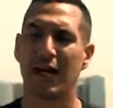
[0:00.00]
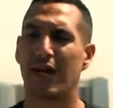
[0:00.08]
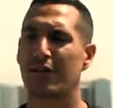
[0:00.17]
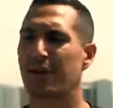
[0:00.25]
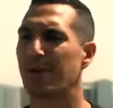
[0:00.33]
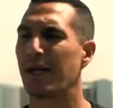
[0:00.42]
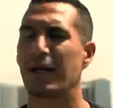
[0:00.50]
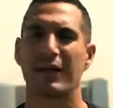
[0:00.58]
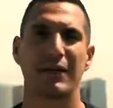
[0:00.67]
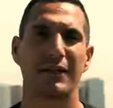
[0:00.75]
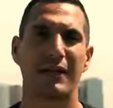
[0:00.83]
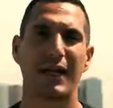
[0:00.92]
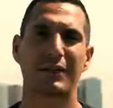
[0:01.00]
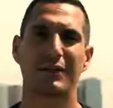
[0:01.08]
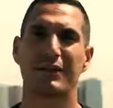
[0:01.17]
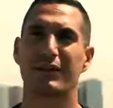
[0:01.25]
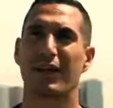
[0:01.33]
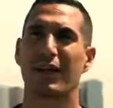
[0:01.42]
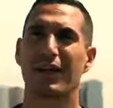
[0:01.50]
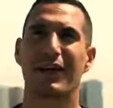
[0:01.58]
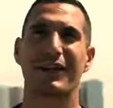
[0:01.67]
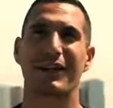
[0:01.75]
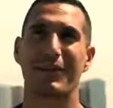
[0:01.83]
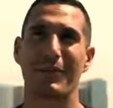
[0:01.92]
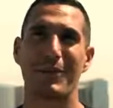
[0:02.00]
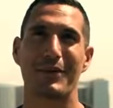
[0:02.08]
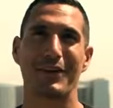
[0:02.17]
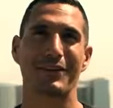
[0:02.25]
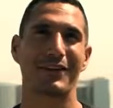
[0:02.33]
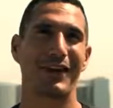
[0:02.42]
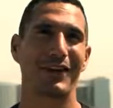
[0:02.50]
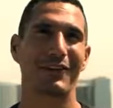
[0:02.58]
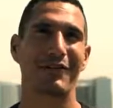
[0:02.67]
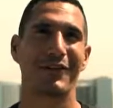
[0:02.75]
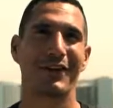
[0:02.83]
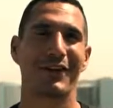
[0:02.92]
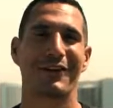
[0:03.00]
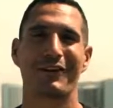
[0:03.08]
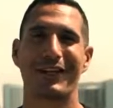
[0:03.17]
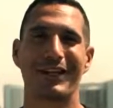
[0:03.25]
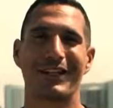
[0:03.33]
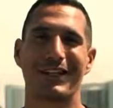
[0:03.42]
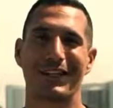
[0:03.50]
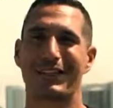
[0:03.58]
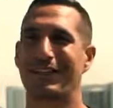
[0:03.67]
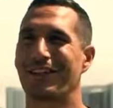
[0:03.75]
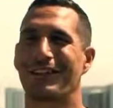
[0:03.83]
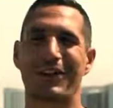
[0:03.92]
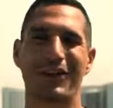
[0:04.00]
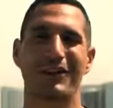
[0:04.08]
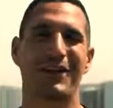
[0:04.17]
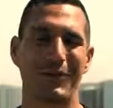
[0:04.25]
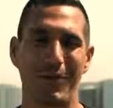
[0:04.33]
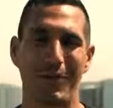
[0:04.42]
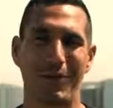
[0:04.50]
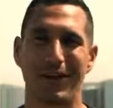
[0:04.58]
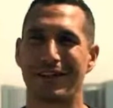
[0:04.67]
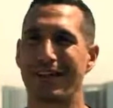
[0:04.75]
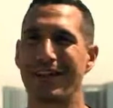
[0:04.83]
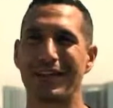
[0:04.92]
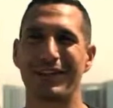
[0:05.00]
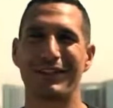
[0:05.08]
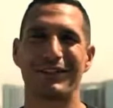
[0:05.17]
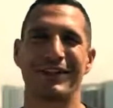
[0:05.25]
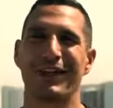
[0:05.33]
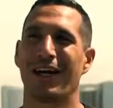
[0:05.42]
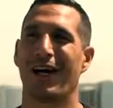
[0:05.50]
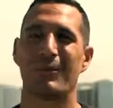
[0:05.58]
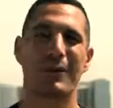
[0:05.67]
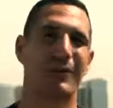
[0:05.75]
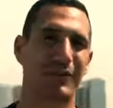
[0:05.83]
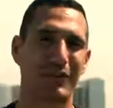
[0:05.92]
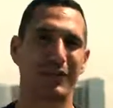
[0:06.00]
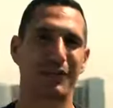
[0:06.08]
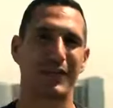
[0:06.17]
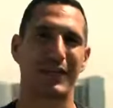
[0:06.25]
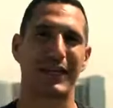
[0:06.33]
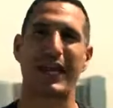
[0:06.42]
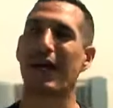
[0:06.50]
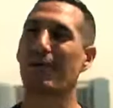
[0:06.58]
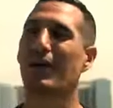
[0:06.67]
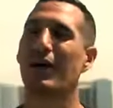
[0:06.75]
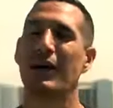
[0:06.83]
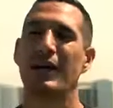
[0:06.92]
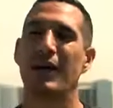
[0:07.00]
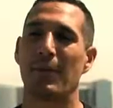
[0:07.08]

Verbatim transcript: I was like, man, that's a lot of commitment. That's a lot of, right? It's it's hard to come up with ideas. I'm nervous in front of the camera.